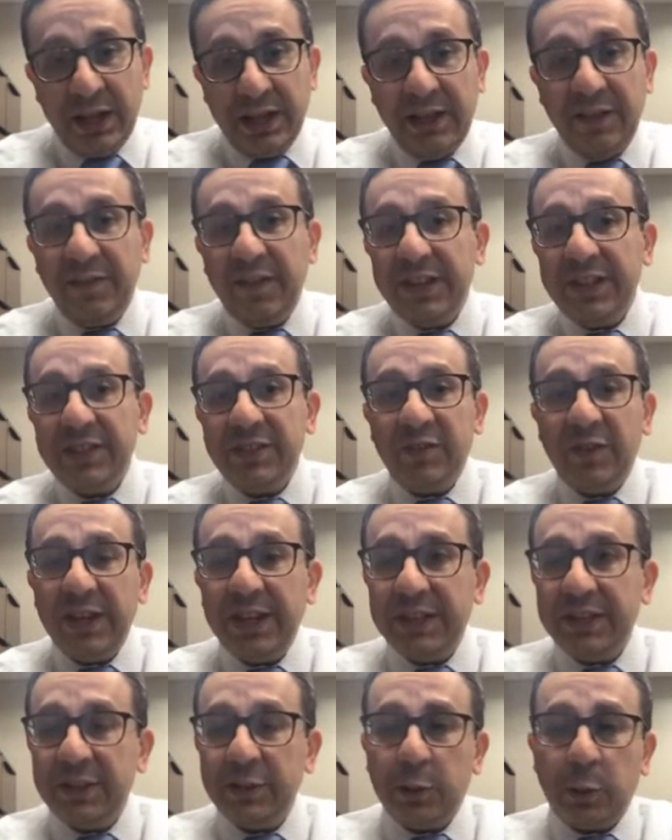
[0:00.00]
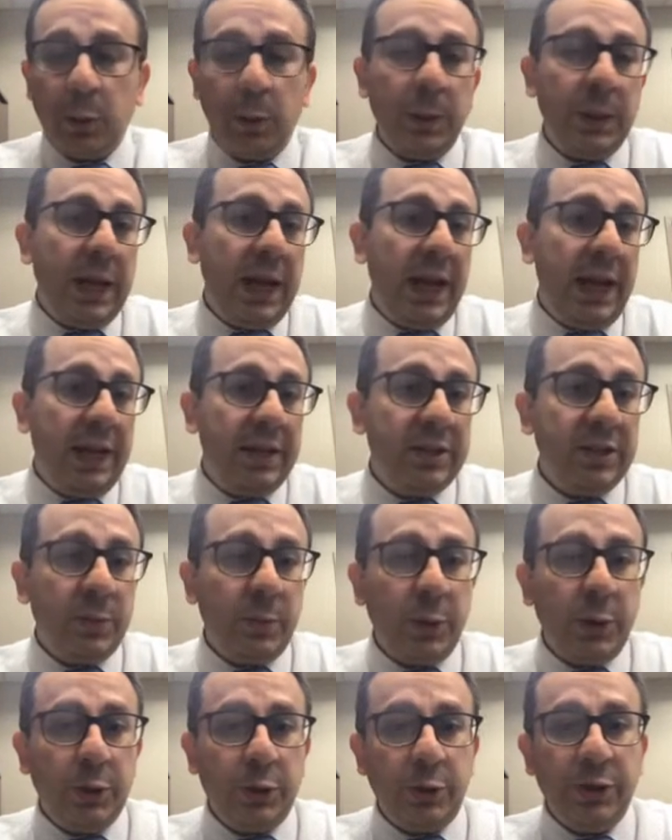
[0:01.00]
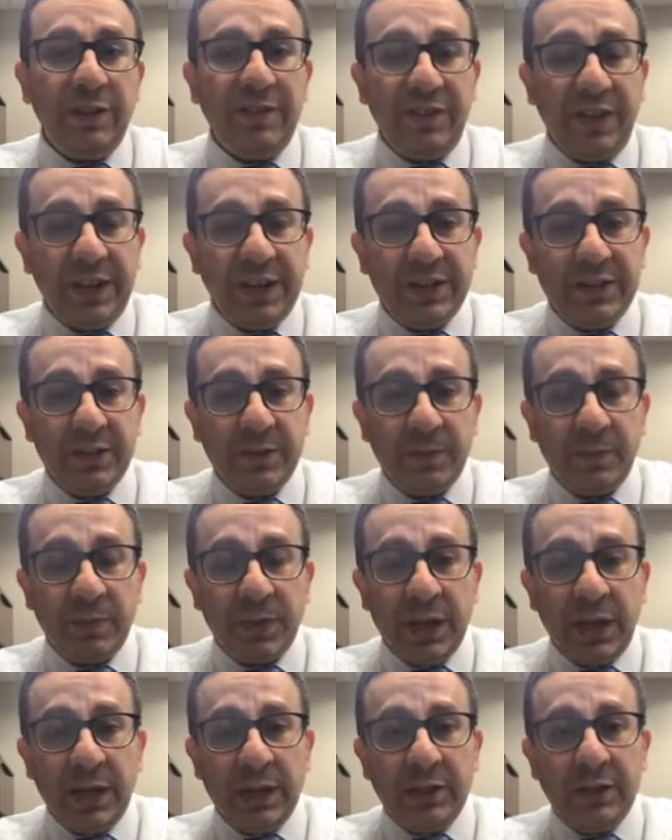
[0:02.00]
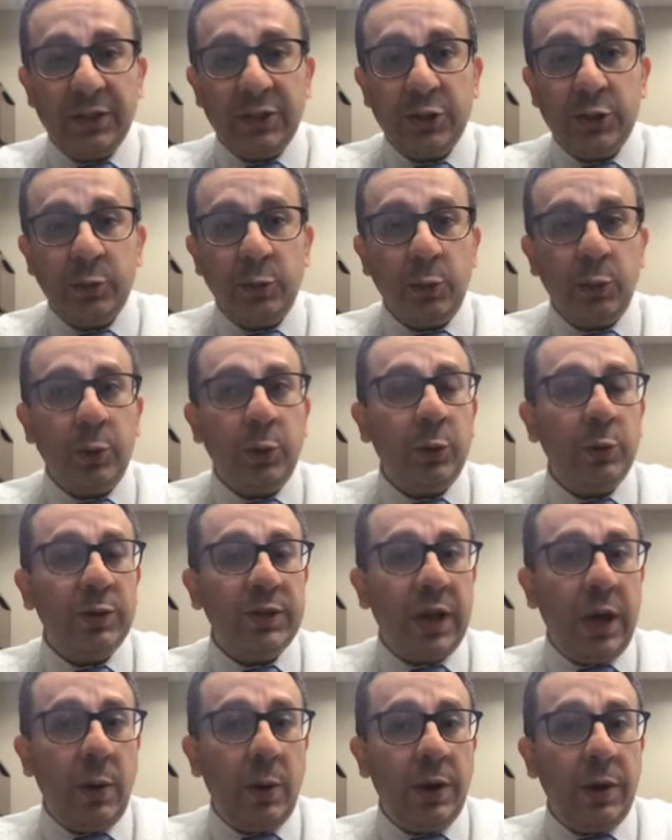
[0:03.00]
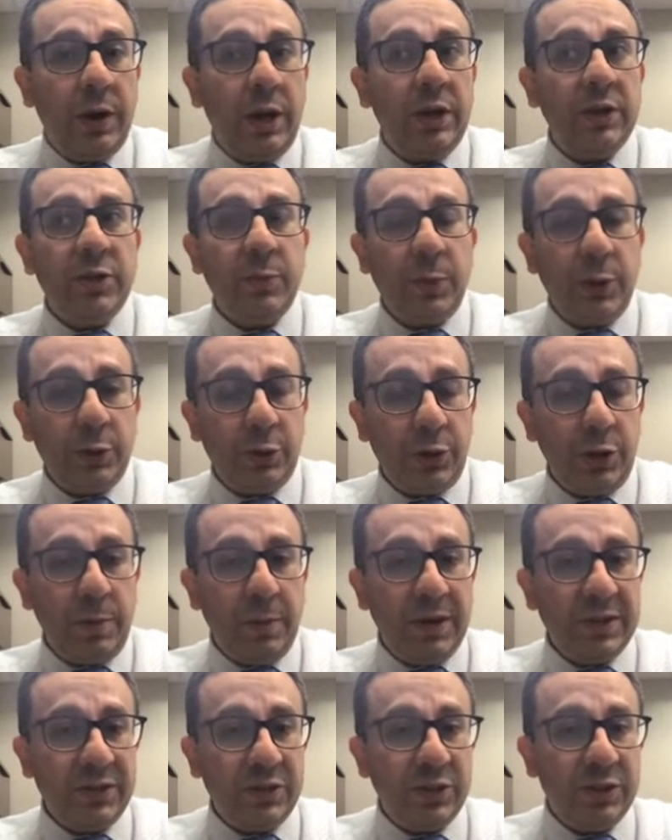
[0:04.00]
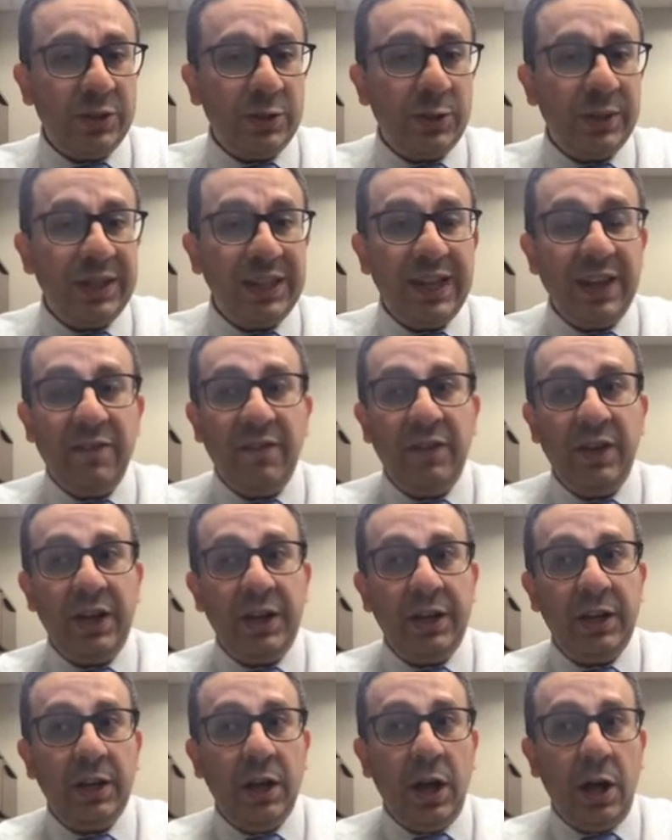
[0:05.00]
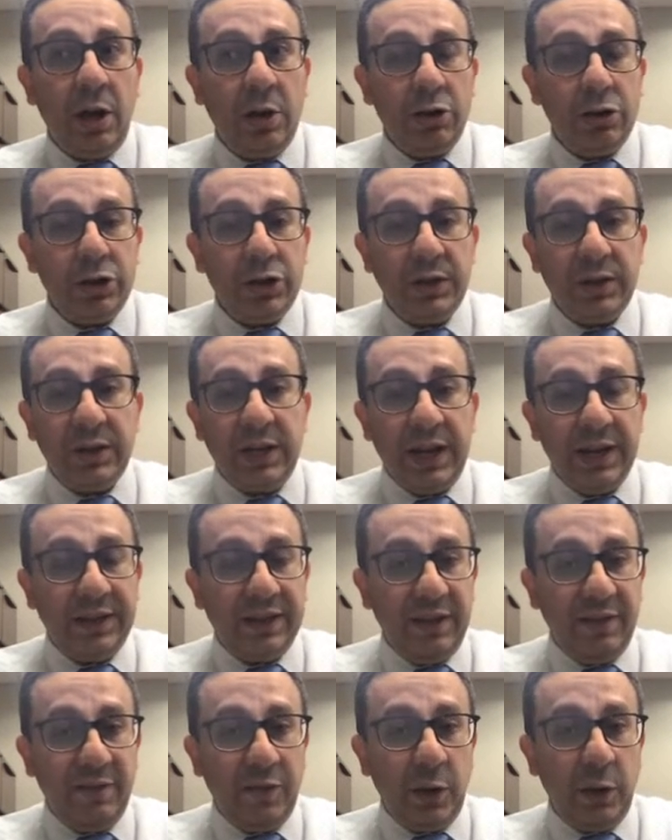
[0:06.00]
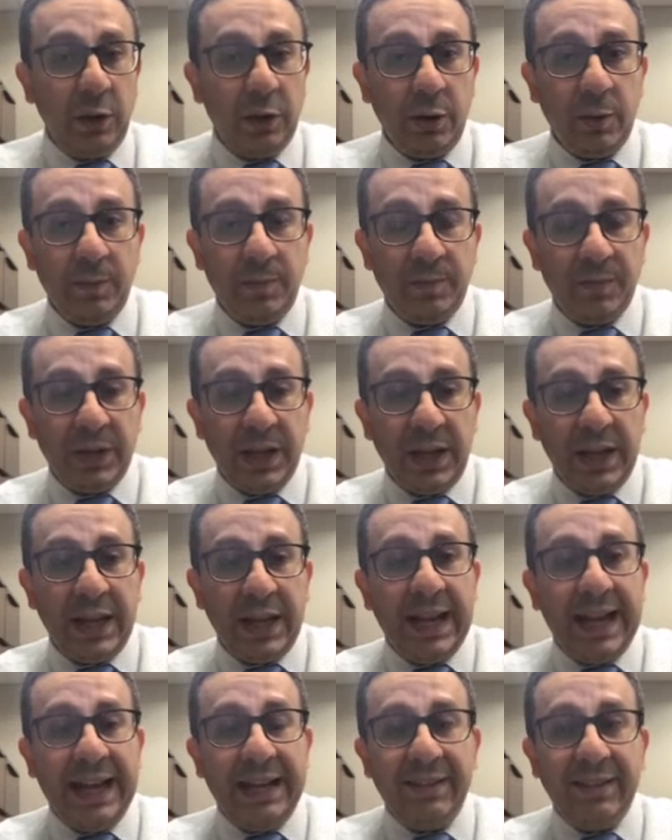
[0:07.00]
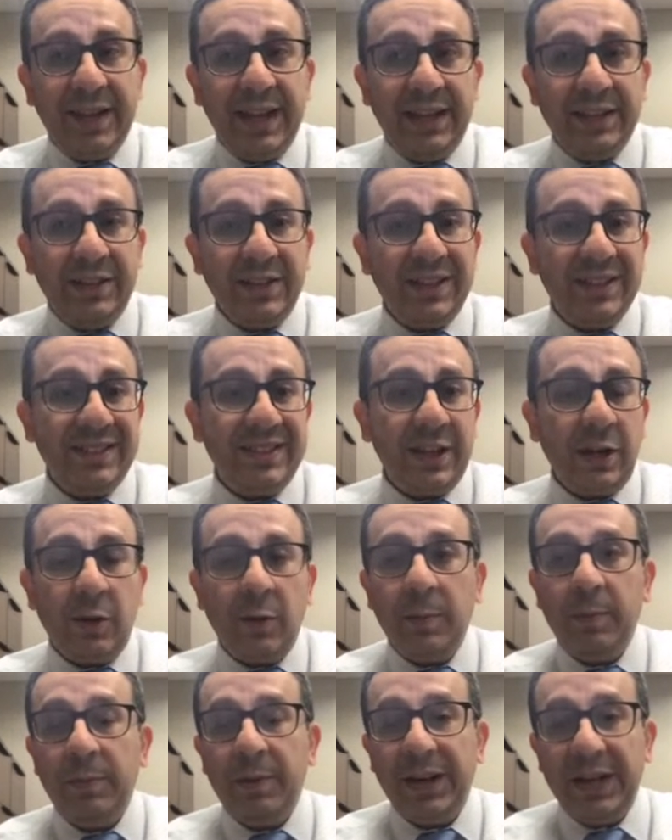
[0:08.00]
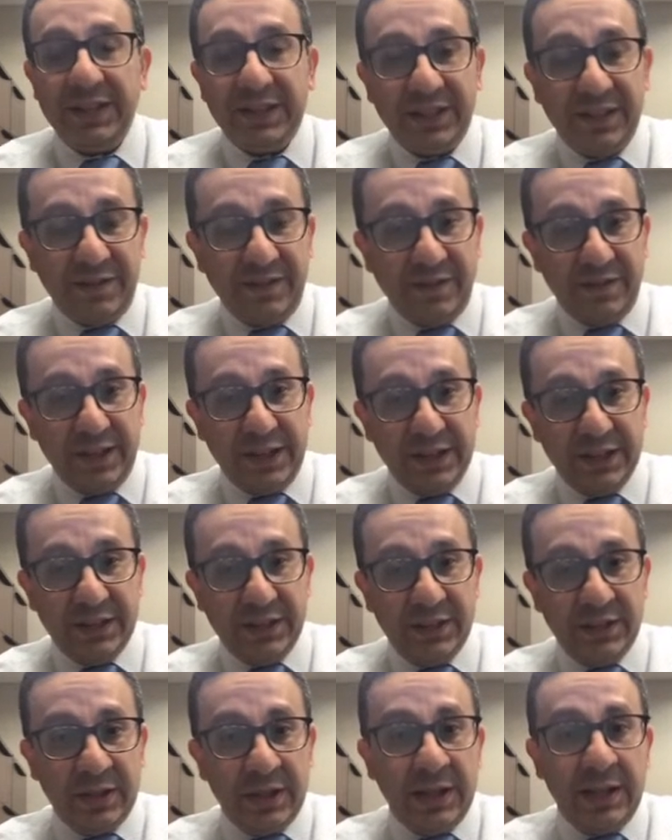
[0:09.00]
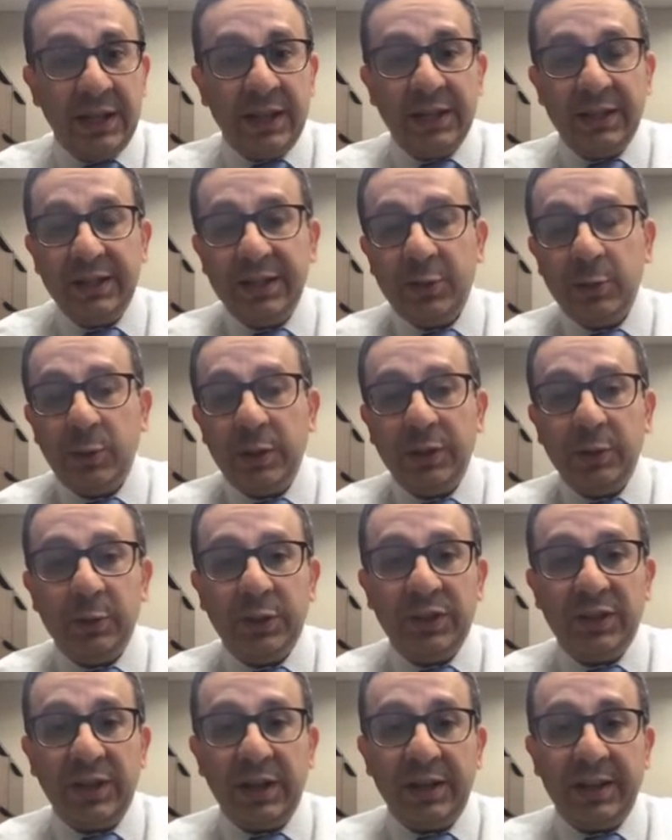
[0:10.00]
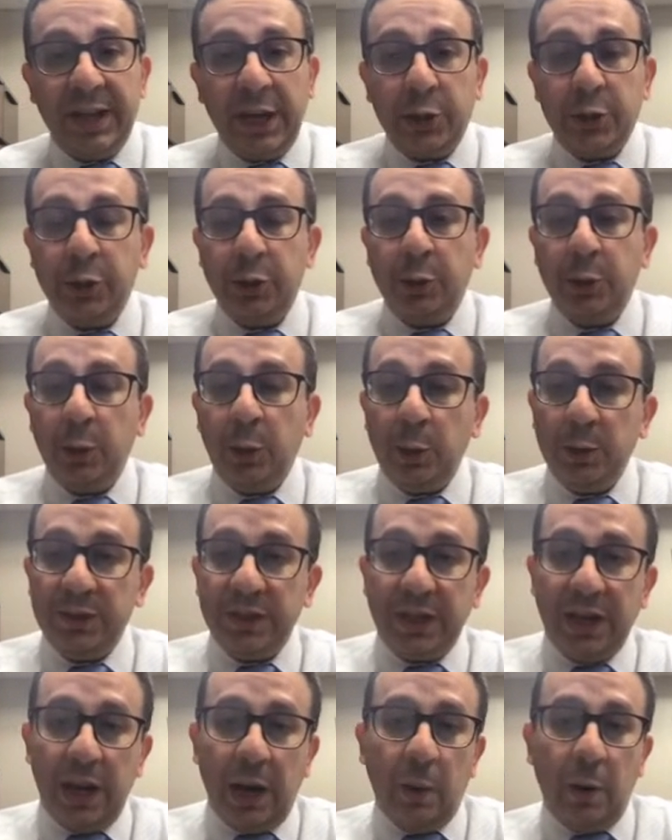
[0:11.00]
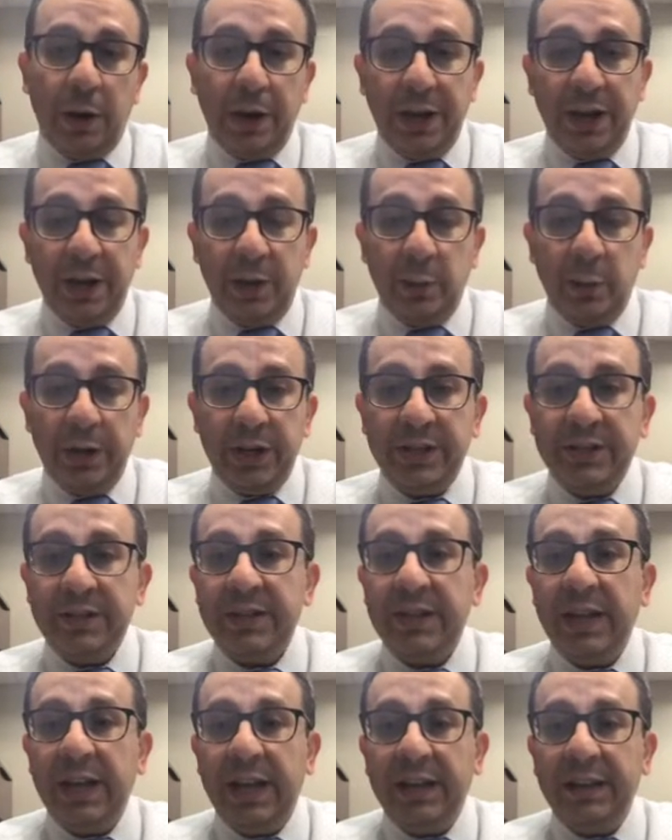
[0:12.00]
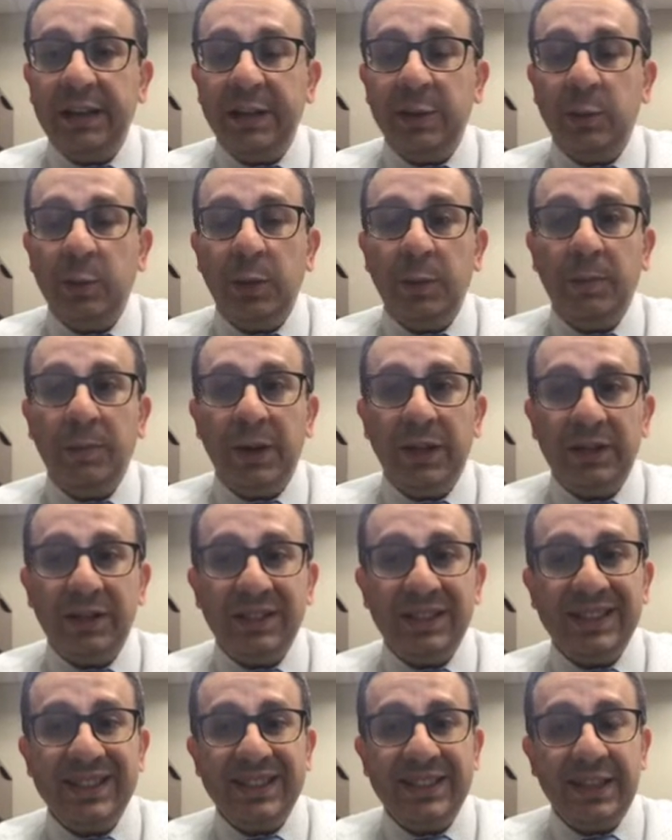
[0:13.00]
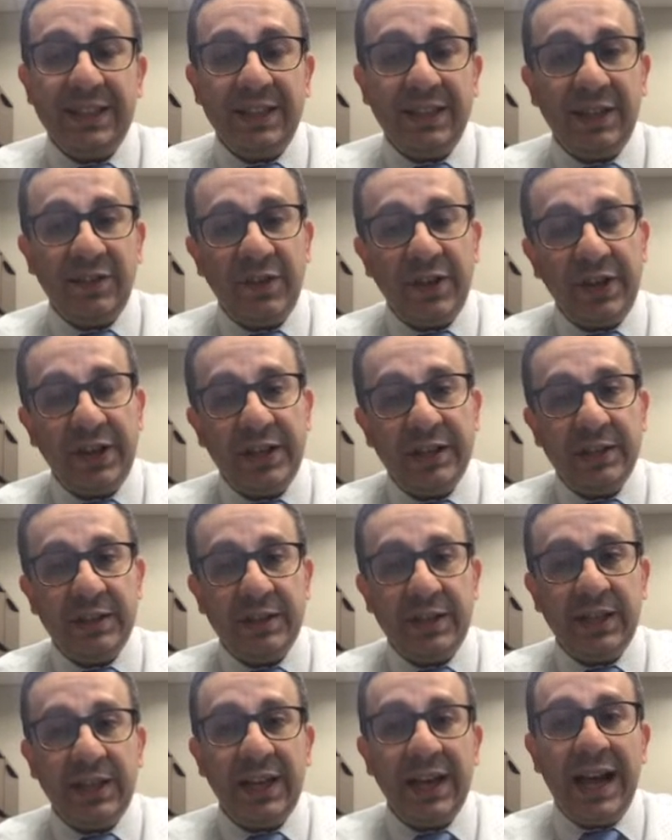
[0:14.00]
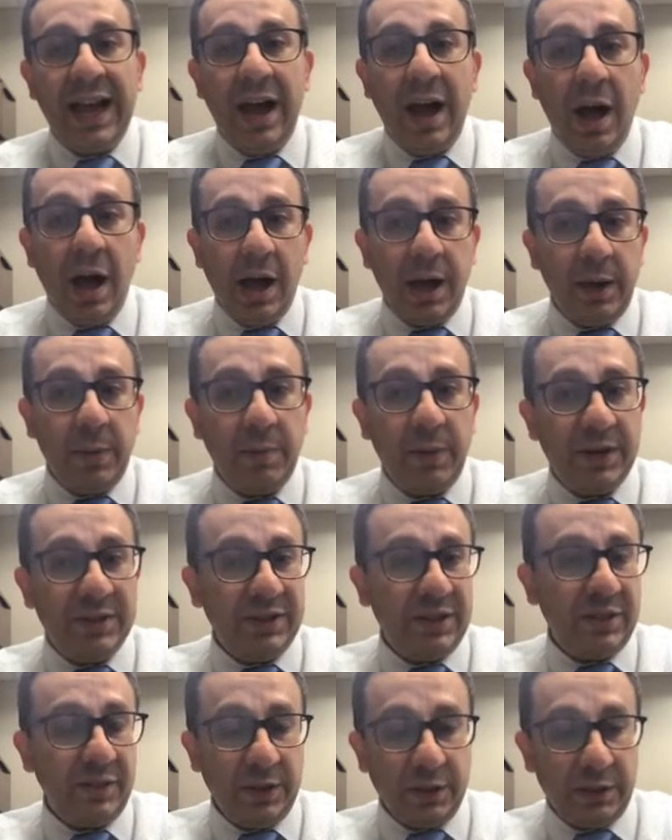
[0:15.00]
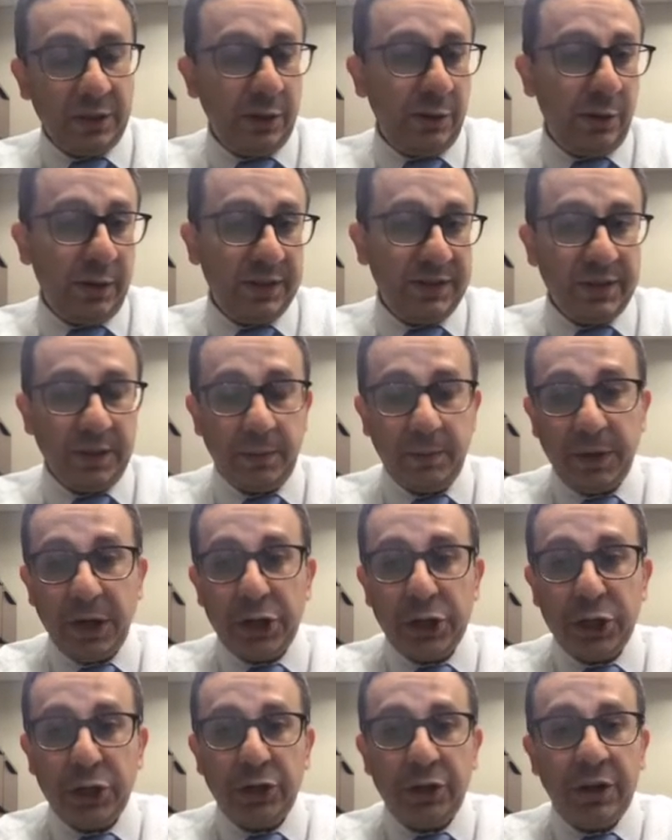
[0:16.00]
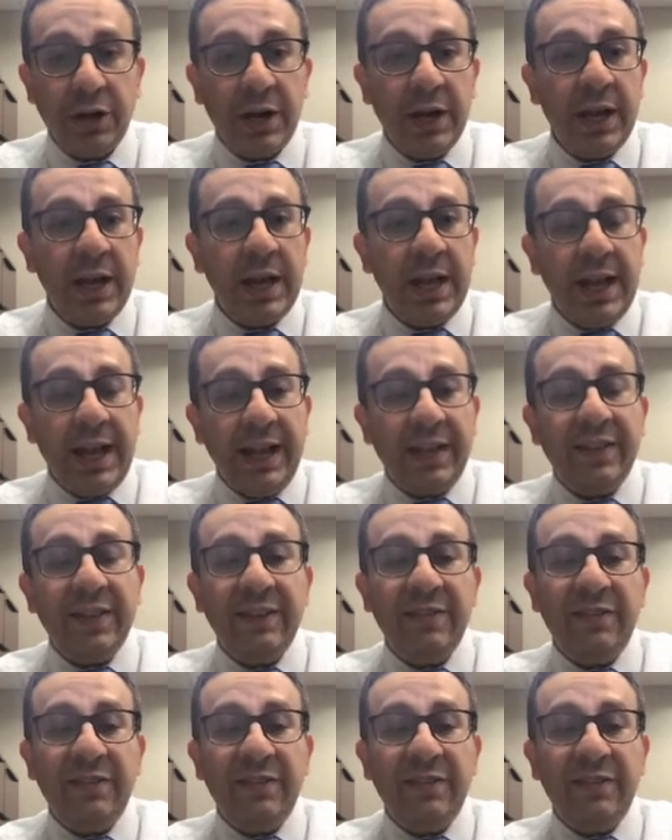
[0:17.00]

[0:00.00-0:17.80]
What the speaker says: The first phase is called the inspiratory phase. This is when we use our inspiratory muscles to take a very large tidal volume. And then there is the compressive phase. This when we start actually closing our airways, and then we build significantly high positive intrathoracic pressure. And